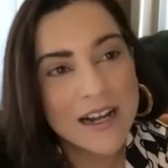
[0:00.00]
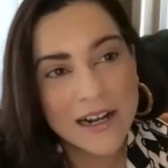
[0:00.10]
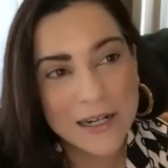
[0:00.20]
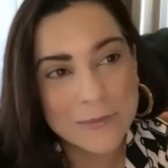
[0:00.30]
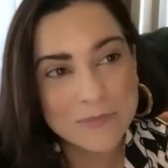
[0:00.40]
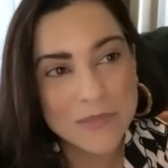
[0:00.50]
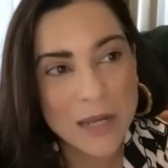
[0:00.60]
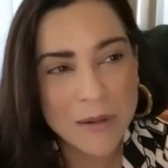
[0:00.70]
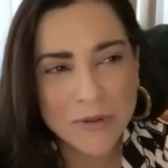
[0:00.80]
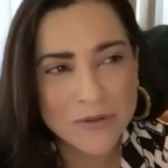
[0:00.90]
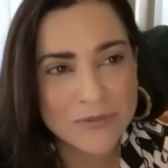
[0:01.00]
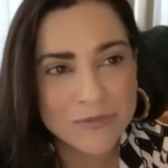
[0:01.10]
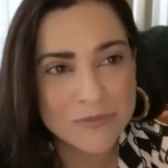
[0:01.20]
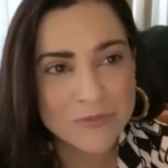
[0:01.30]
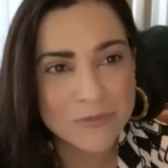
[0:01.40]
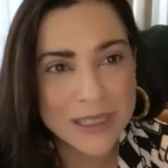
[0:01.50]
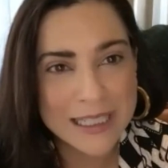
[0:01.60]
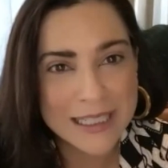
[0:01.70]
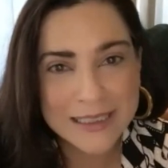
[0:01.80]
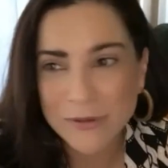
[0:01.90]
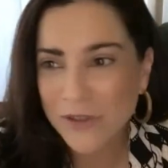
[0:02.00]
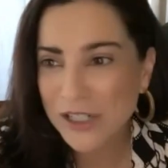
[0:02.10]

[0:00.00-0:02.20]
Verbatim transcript: Um, I remember we some of our